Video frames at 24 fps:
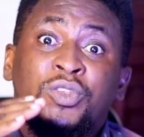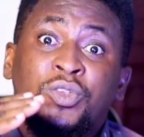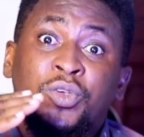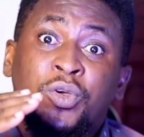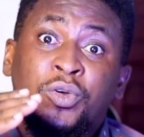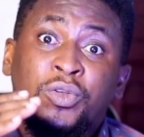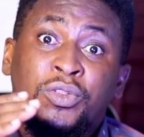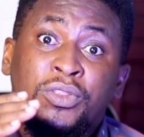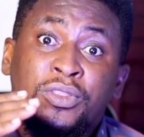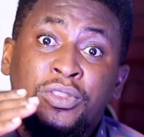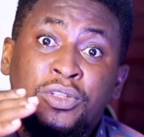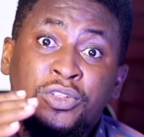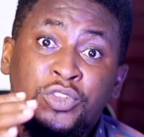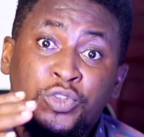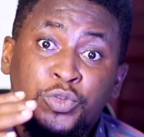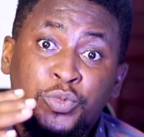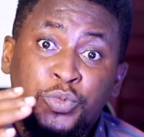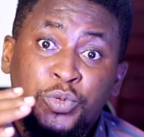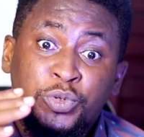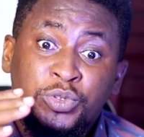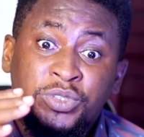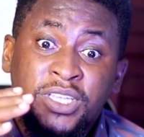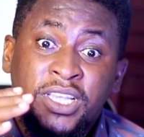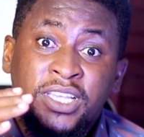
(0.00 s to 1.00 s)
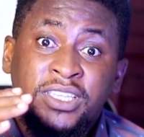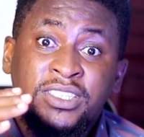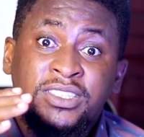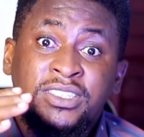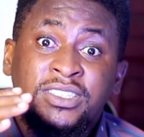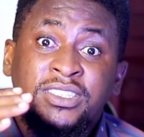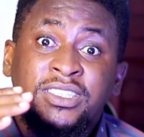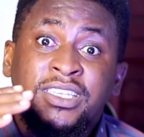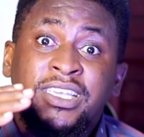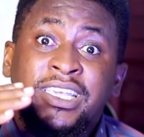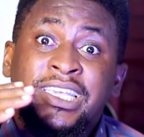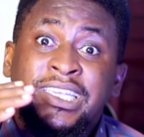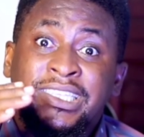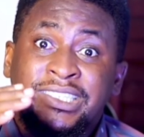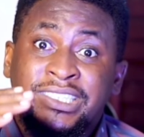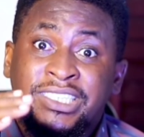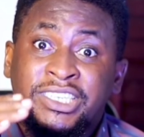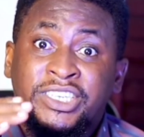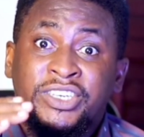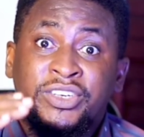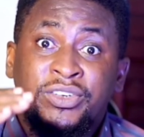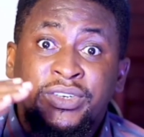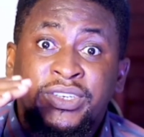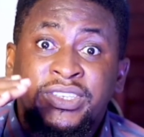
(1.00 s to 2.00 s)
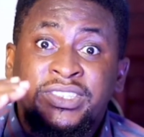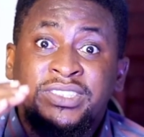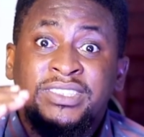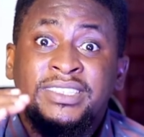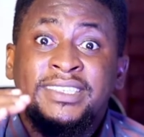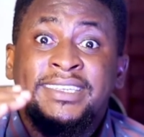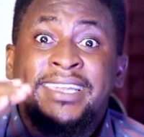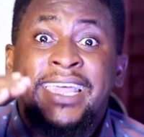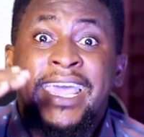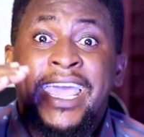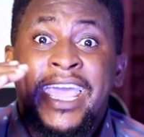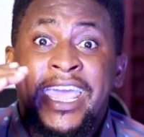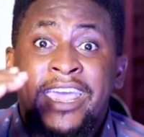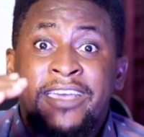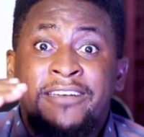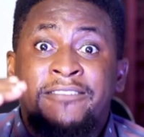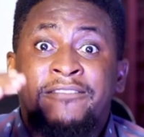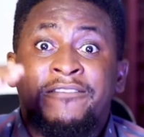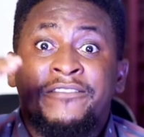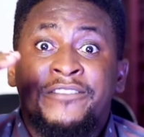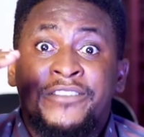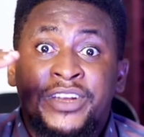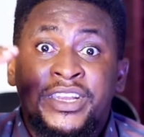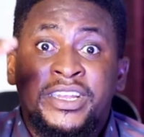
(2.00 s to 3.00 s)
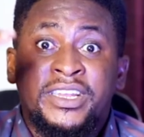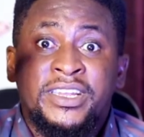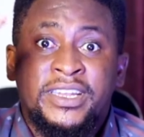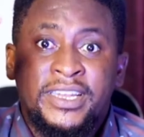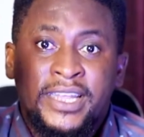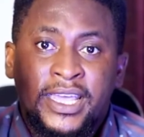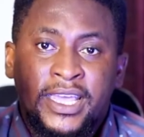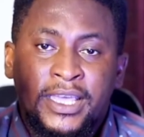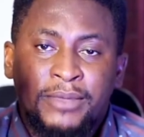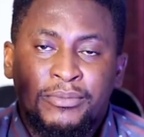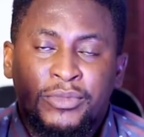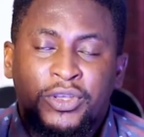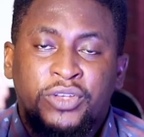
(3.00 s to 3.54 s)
your thought process is increasing every day.